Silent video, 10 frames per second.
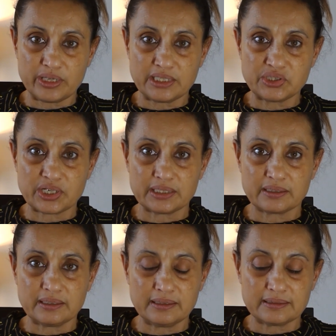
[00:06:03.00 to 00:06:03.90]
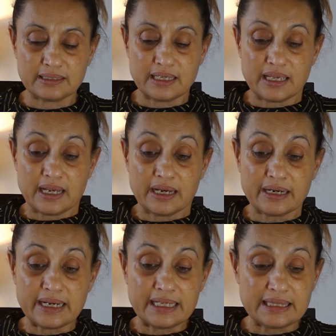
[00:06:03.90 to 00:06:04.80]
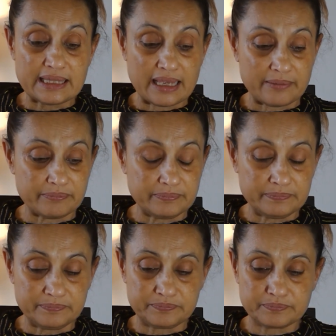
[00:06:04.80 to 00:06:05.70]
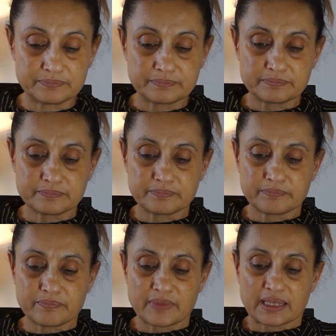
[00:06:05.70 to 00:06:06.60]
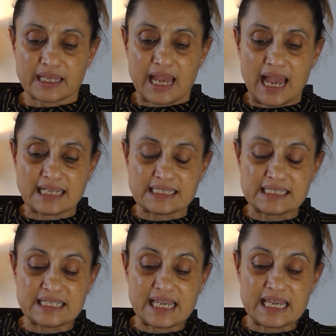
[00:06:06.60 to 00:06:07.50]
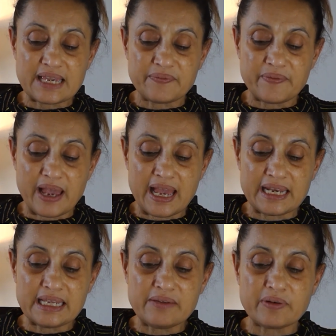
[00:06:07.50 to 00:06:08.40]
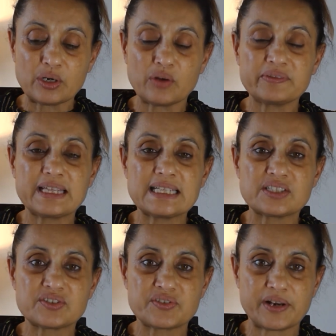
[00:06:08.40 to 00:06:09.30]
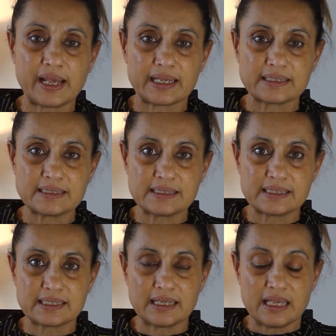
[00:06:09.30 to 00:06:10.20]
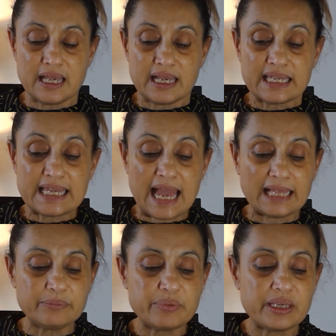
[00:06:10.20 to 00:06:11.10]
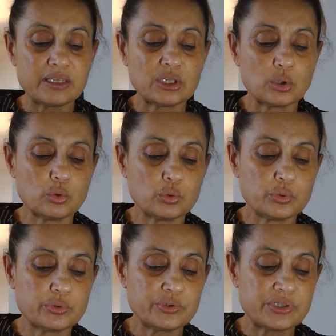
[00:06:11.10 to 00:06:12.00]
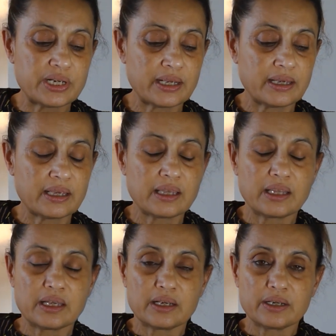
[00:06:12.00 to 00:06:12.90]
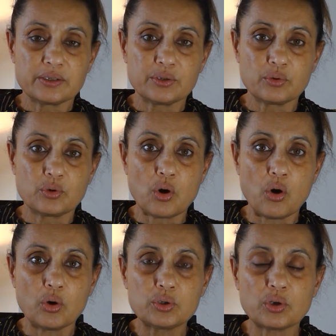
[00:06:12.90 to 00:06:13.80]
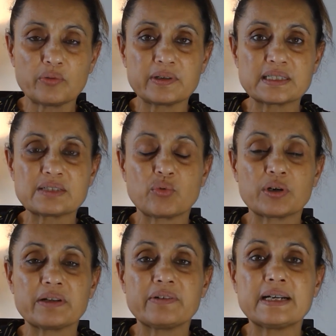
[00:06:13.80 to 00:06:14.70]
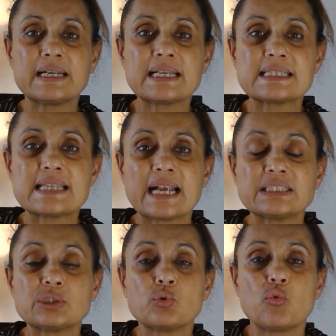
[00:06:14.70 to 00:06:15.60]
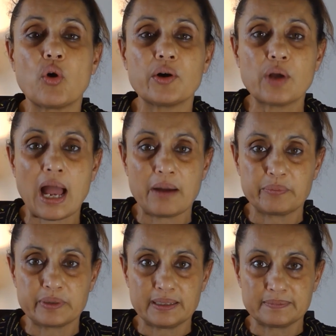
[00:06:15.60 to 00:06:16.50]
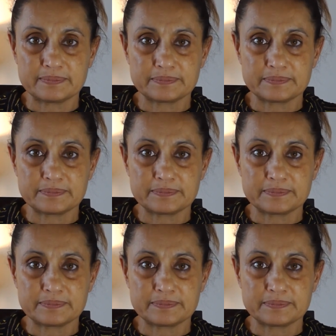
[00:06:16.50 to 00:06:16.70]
to each other, read them, and see if any one of these strengths can be used to go towards whatever it is that you want to happen.